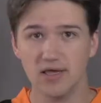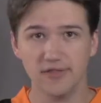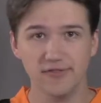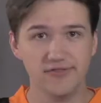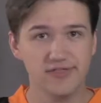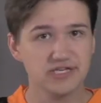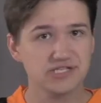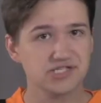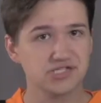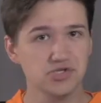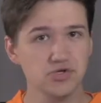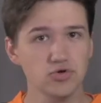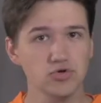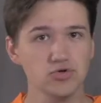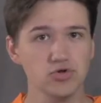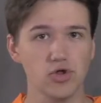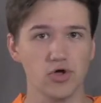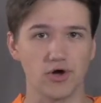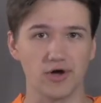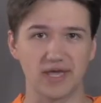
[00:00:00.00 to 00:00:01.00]
this new
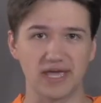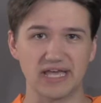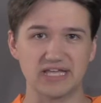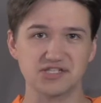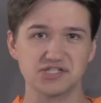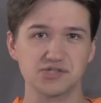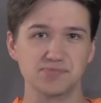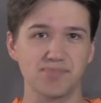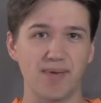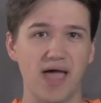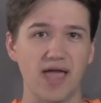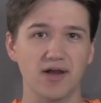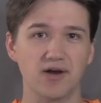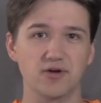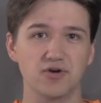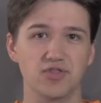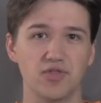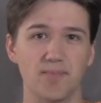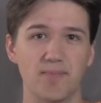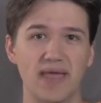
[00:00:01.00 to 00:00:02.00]
look
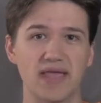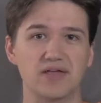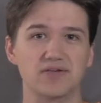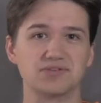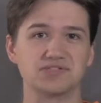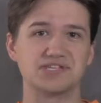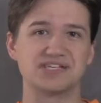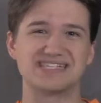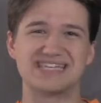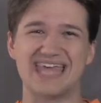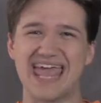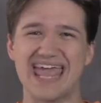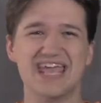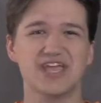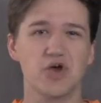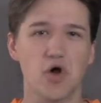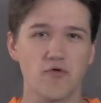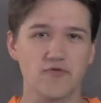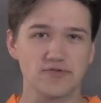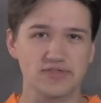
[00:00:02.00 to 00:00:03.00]
inspired the Bengals to
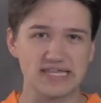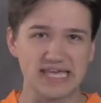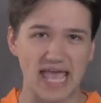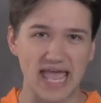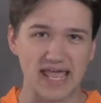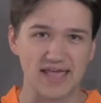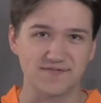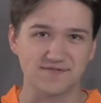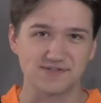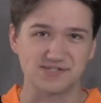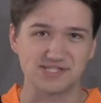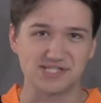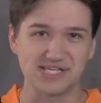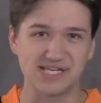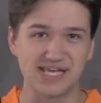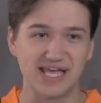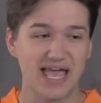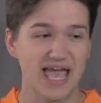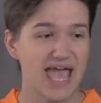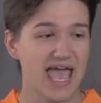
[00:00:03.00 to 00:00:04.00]
take over the
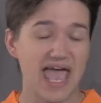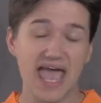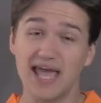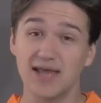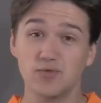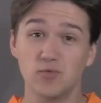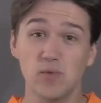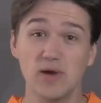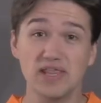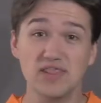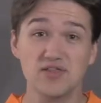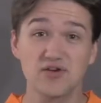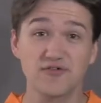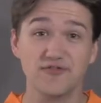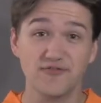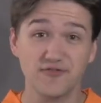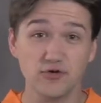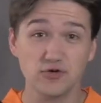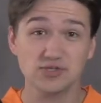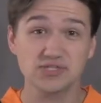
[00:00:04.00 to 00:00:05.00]
AFC and win their
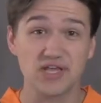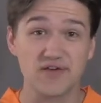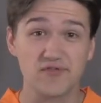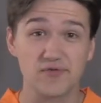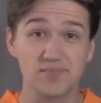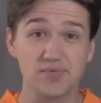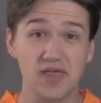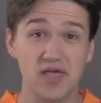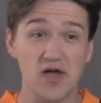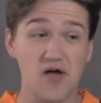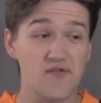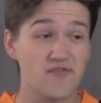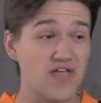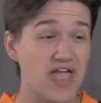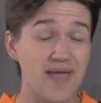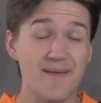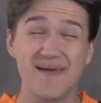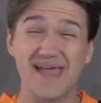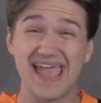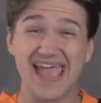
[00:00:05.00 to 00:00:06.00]
first ever playoff
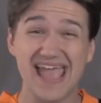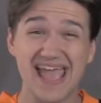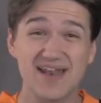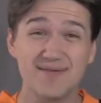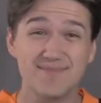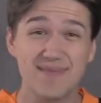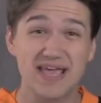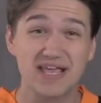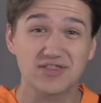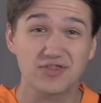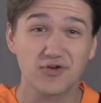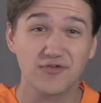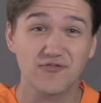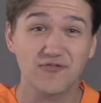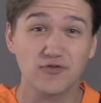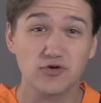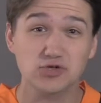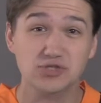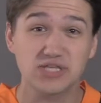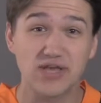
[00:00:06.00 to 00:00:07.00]
game and make their
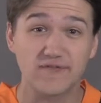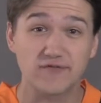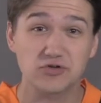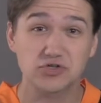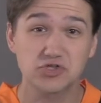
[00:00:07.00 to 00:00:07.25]
first ever